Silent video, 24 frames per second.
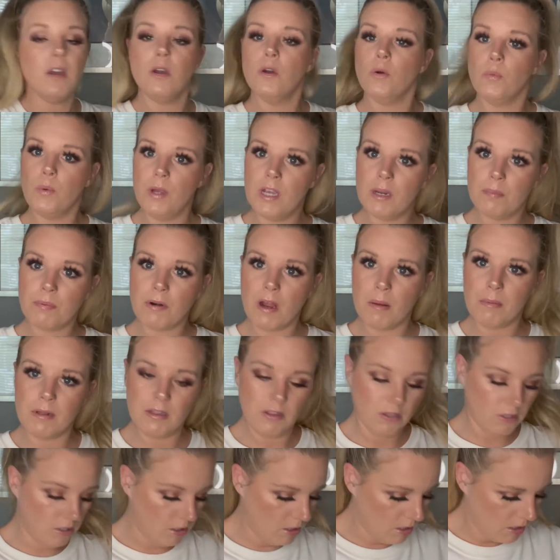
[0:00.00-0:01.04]
We could probably
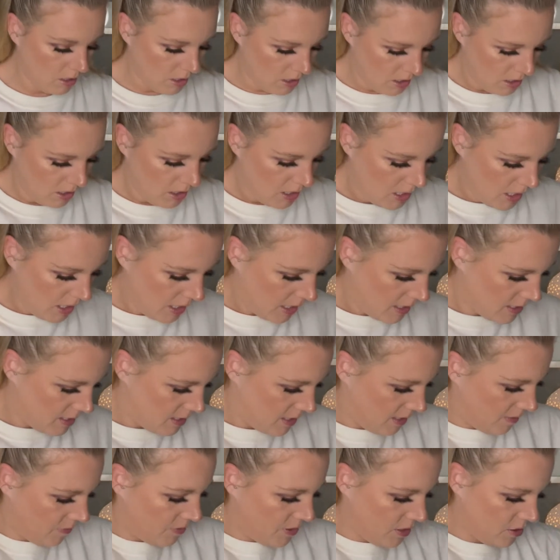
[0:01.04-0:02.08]
look, see
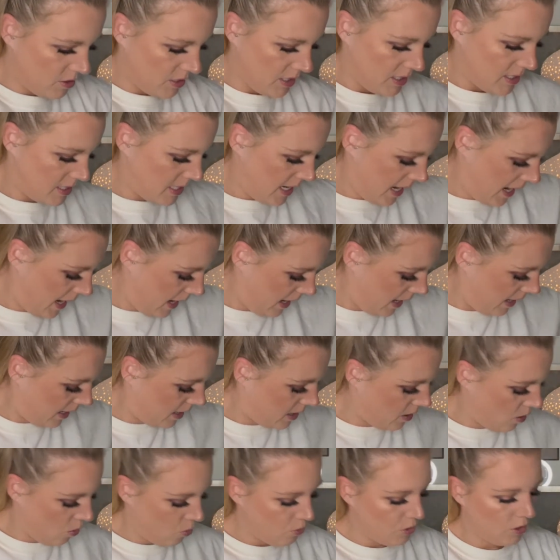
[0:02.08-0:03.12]
if there's a tag.
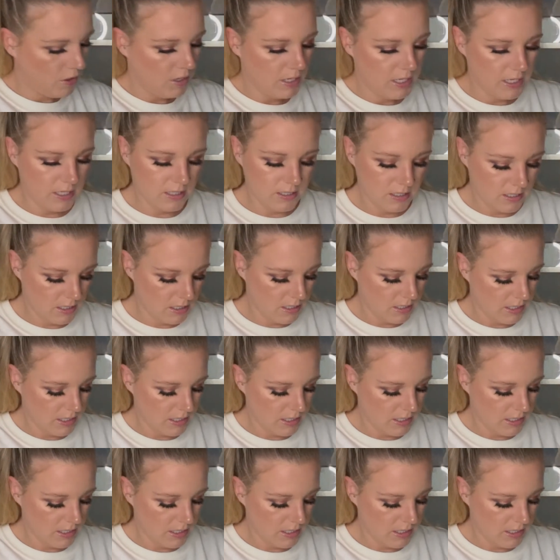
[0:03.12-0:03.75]
Oh, there is.